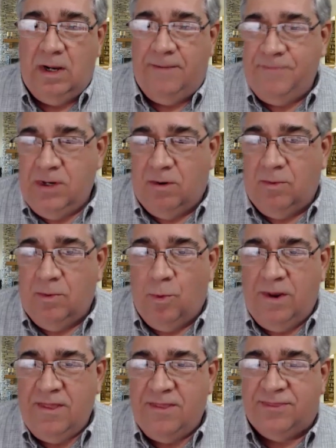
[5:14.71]

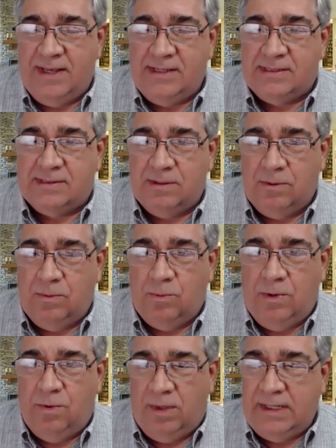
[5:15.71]
one of the things
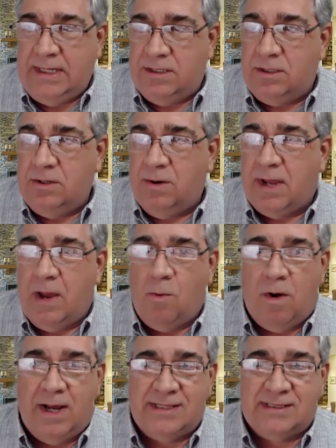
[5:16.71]
we really need to do at
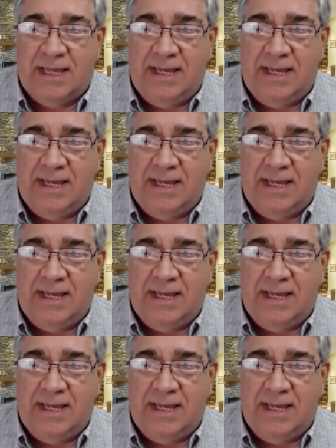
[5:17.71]
IWOSC